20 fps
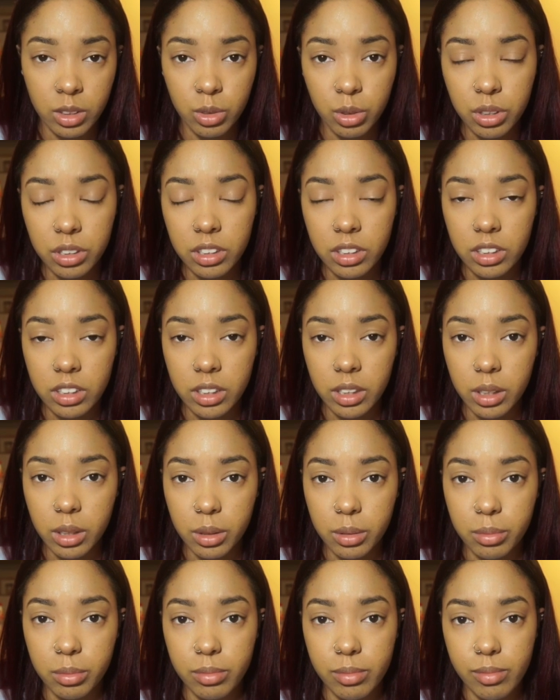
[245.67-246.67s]
you can
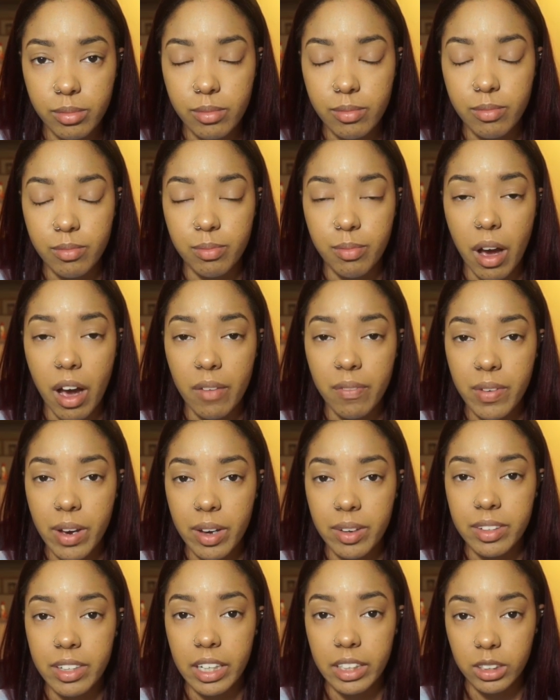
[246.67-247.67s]
skip my
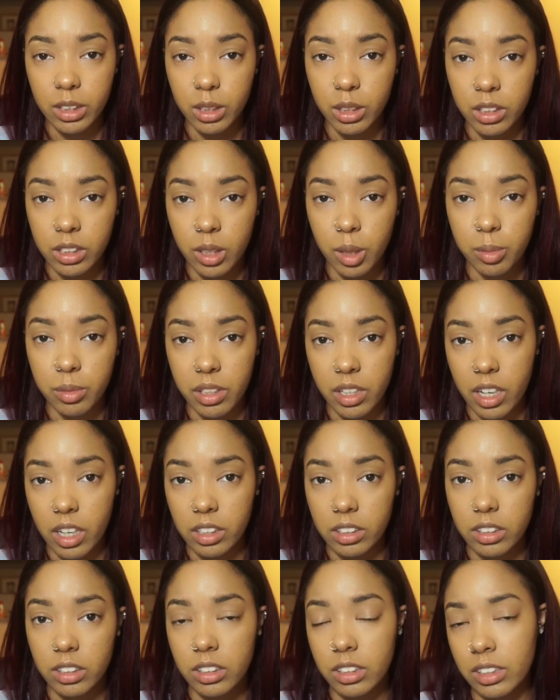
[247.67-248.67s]
foundation step that
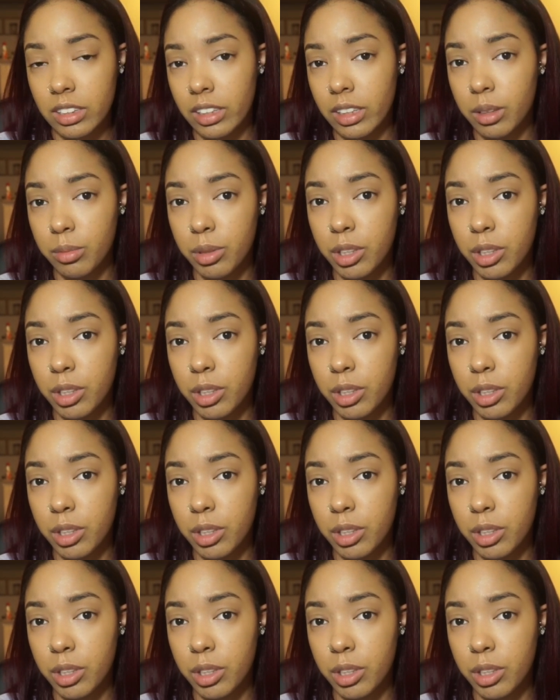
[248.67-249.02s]
I just did,